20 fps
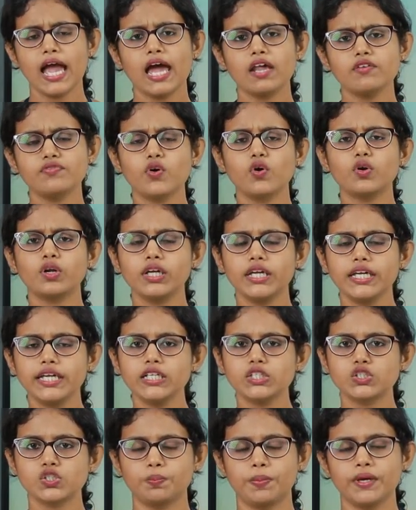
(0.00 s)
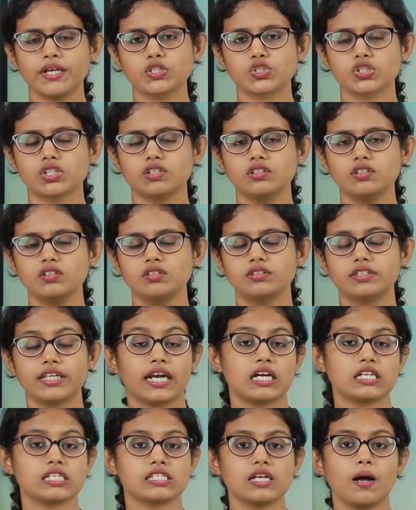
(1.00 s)
And for each picture,
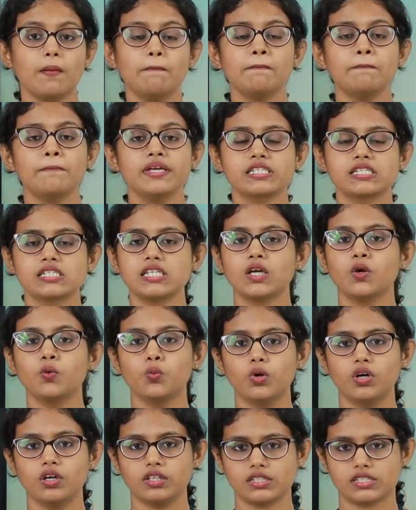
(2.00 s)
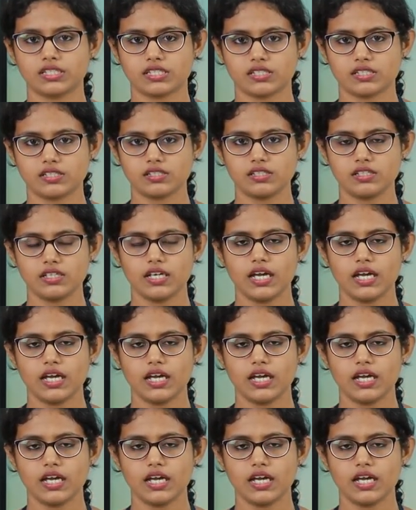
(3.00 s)
there are some missing words.